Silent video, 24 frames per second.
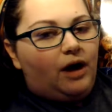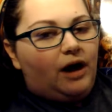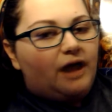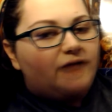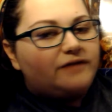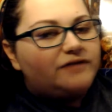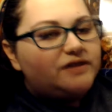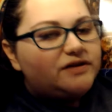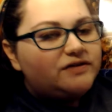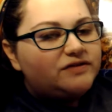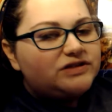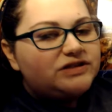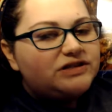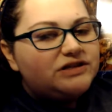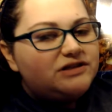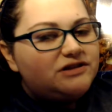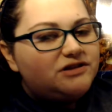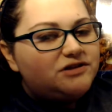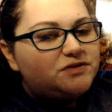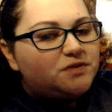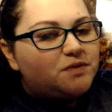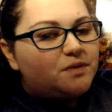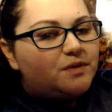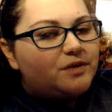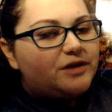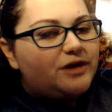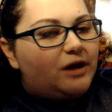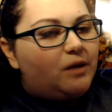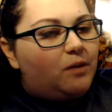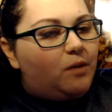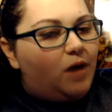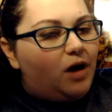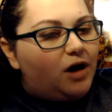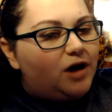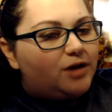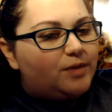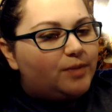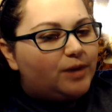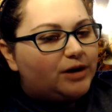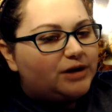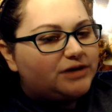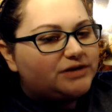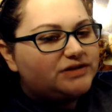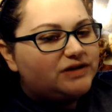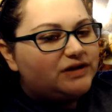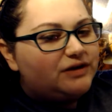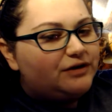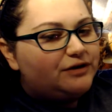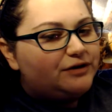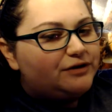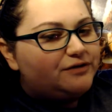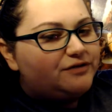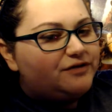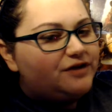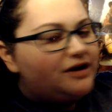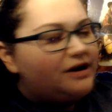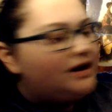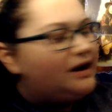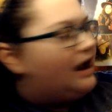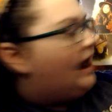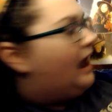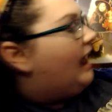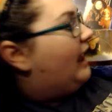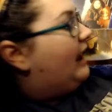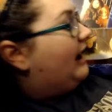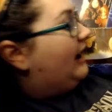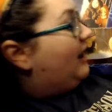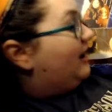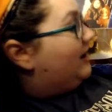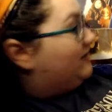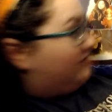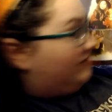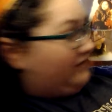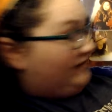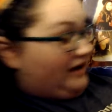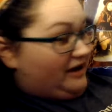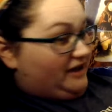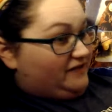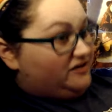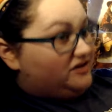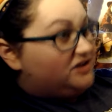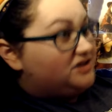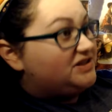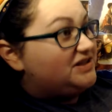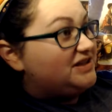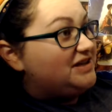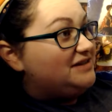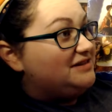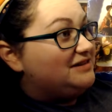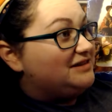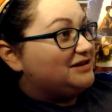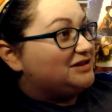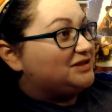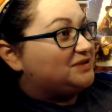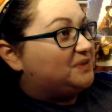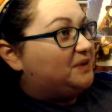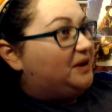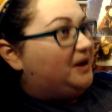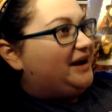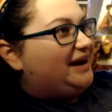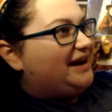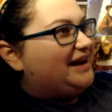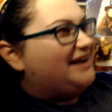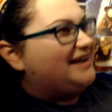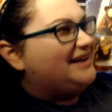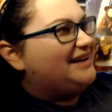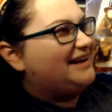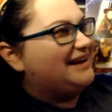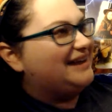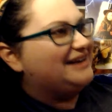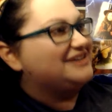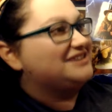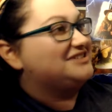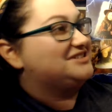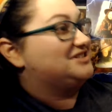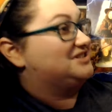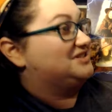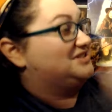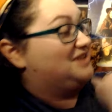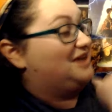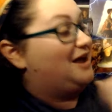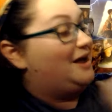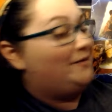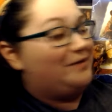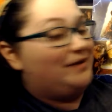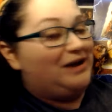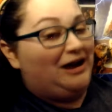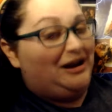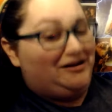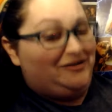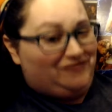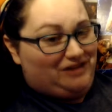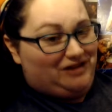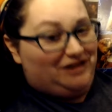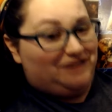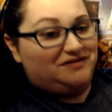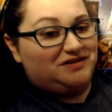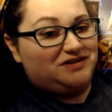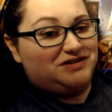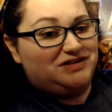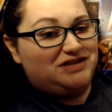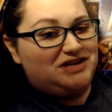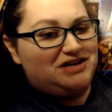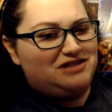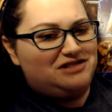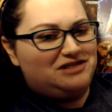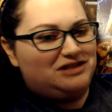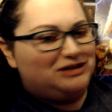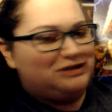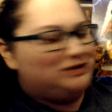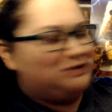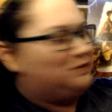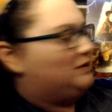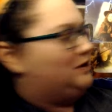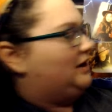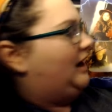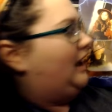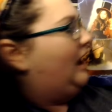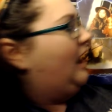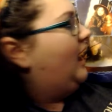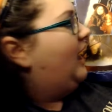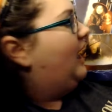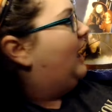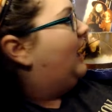I've never seen this one without watermarks all over it, and I've never seen this one, and I just stop it, I've never seen this one,